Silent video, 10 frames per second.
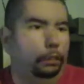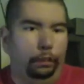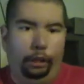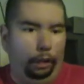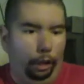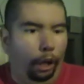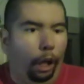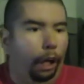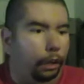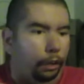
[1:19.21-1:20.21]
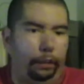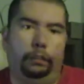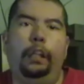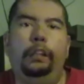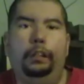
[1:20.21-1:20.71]
which are all
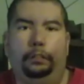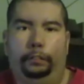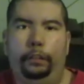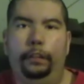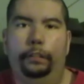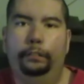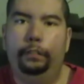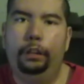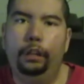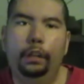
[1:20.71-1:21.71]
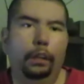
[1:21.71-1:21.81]
amazing films.